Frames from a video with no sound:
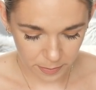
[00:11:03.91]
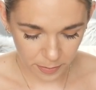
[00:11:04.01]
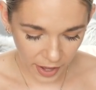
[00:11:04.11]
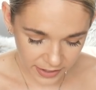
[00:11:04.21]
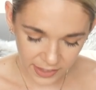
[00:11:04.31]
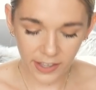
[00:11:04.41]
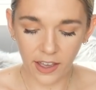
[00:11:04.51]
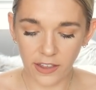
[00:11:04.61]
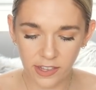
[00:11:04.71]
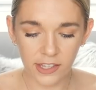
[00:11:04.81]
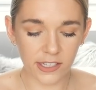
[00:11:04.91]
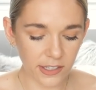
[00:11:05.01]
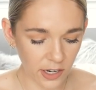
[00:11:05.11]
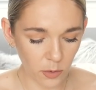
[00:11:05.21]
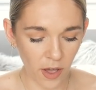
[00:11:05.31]
but I think this
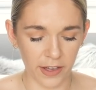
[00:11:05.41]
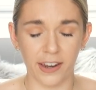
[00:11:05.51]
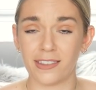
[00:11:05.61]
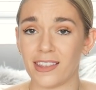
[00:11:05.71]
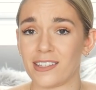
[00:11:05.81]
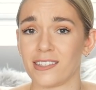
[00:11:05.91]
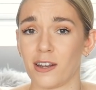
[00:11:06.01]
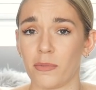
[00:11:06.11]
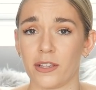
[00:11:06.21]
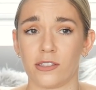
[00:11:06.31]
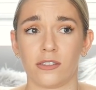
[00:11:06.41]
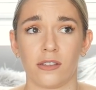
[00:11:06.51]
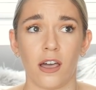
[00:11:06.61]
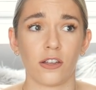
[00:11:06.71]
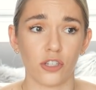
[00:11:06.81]
is going to work, and I think this is going to be
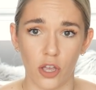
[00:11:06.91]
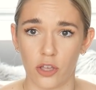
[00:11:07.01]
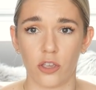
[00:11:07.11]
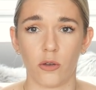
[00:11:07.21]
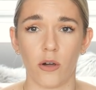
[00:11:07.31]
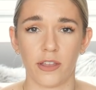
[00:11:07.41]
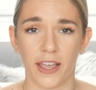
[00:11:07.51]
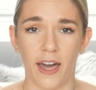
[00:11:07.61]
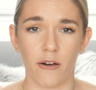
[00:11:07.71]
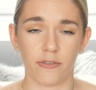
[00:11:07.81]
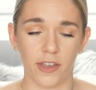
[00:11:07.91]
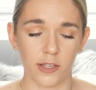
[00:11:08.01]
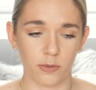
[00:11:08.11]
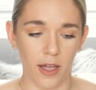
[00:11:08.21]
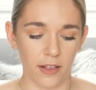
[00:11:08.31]
such a cute holiday outfit
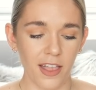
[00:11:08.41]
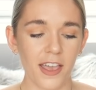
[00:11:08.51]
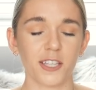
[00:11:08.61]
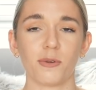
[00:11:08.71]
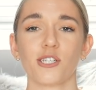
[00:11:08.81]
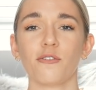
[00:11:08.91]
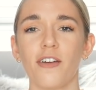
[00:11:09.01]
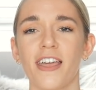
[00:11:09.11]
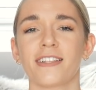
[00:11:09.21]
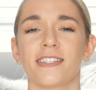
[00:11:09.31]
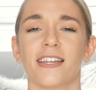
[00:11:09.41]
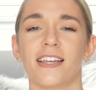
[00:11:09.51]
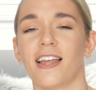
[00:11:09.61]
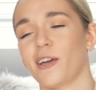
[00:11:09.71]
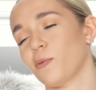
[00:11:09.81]
as well, especially for
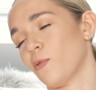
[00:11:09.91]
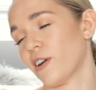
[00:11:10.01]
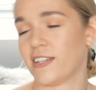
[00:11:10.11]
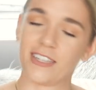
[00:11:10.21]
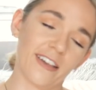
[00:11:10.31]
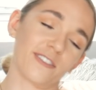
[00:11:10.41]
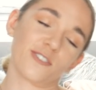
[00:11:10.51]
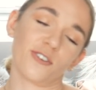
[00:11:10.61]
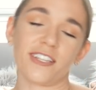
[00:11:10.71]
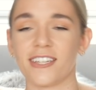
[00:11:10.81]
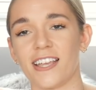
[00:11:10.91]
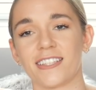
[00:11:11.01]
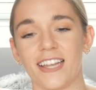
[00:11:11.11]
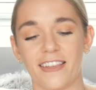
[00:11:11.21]
Italy, like walking down the streets in Italy.